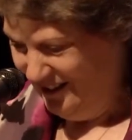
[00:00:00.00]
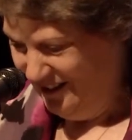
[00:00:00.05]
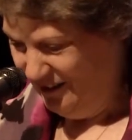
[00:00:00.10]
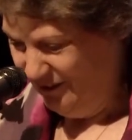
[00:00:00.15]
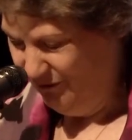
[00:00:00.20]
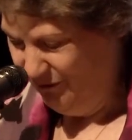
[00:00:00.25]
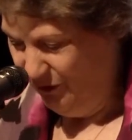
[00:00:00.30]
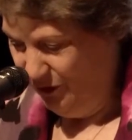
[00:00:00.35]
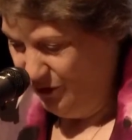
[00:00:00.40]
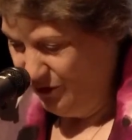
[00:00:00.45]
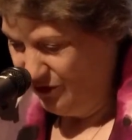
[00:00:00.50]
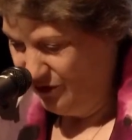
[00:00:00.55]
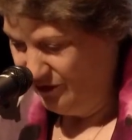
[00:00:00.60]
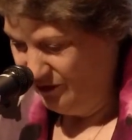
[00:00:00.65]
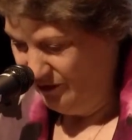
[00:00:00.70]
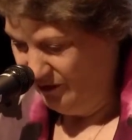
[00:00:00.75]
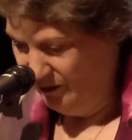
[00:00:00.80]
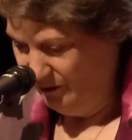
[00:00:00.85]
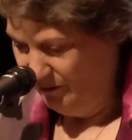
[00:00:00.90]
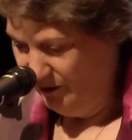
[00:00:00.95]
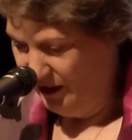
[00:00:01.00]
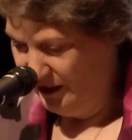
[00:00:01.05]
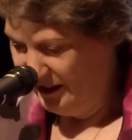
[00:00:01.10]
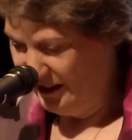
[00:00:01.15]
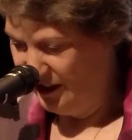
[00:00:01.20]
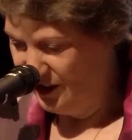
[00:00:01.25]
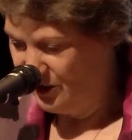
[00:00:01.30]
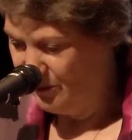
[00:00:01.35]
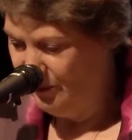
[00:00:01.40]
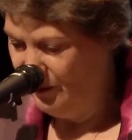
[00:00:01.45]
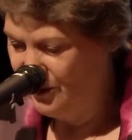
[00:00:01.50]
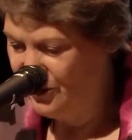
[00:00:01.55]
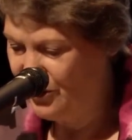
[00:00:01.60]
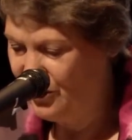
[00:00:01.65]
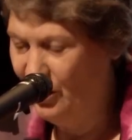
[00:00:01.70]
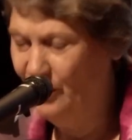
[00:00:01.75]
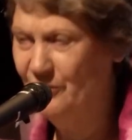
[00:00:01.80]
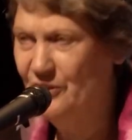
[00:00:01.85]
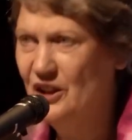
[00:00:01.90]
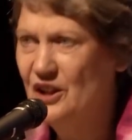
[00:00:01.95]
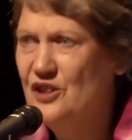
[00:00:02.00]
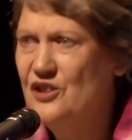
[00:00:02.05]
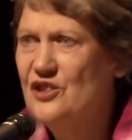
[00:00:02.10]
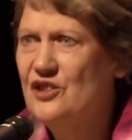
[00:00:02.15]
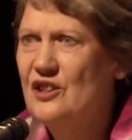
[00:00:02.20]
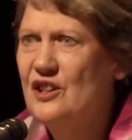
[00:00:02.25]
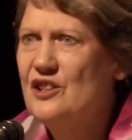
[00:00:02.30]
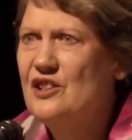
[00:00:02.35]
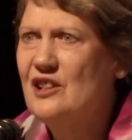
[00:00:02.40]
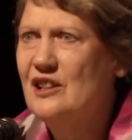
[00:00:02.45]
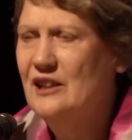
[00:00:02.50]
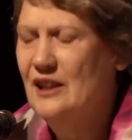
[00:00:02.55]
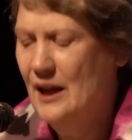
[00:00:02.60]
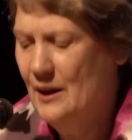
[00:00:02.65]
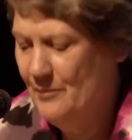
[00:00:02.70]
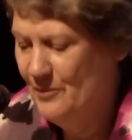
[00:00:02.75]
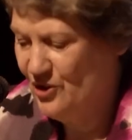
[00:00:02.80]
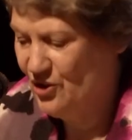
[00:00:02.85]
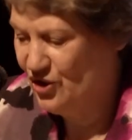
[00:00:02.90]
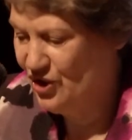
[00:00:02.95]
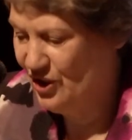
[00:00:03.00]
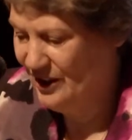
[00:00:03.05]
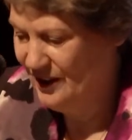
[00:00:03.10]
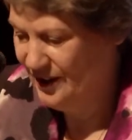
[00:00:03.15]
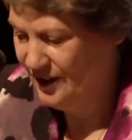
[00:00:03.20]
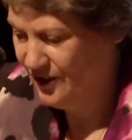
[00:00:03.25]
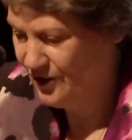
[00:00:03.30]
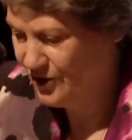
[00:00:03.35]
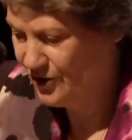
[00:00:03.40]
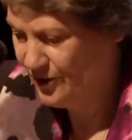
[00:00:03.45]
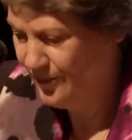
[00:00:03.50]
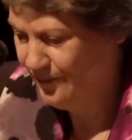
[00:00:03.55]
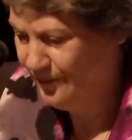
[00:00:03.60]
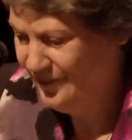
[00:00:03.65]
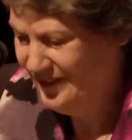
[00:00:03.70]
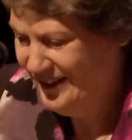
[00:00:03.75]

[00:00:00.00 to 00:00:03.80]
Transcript: The first, and I guess most obvious, is climate change.